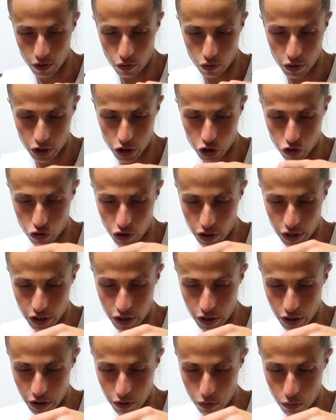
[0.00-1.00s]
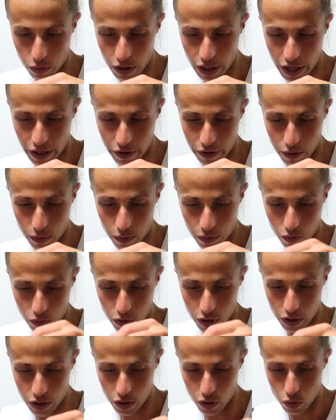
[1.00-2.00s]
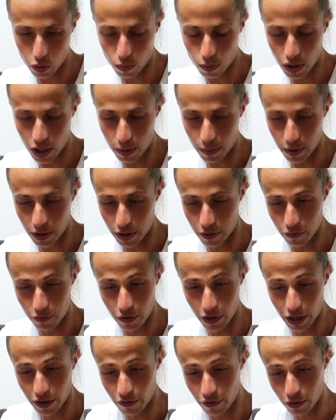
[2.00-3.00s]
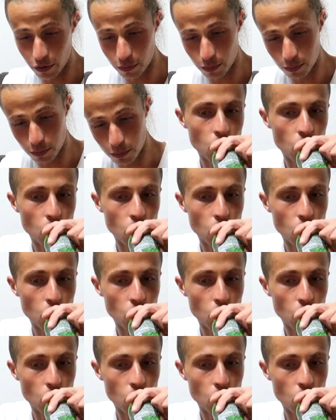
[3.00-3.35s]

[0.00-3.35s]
A rich green tea, relaxing with green tea umami flavor.